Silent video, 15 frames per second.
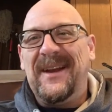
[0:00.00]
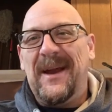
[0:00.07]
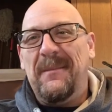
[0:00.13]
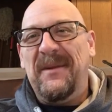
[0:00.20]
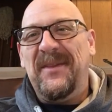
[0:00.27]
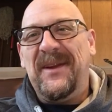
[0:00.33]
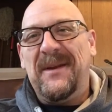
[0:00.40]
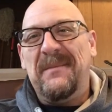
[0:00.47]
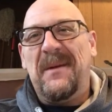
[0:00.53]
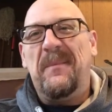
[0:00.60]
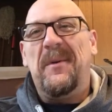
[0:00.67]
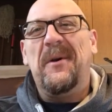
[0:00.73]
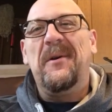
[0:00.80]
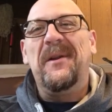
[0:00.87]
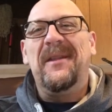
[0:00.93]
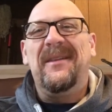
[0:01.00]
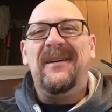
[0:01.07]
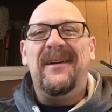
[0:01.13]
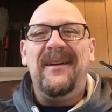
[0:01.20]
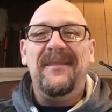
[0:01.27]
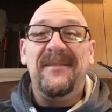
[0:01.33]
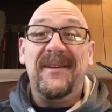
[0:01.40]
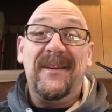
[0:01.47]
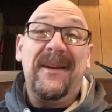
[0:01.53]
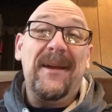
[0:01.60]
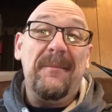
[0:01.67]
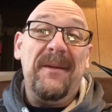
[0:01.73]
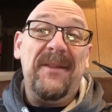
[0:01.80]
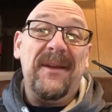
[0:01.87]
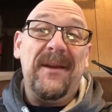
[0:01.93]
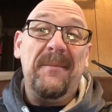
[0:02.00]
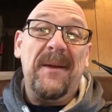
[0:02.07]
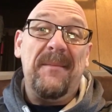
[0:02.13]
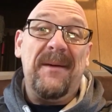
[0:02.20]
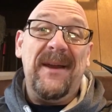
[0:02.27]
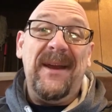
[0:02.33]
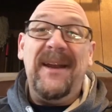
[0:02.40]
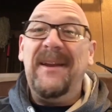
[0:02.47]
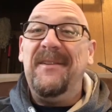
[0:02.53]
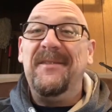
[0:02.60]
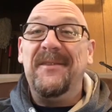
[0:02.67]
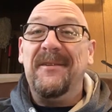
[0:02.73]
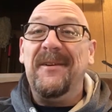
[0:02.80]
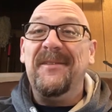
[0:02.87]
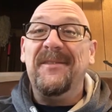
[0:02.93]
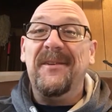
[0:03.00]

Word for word: got me thinking about party lines and it got me thinking about my 80 series.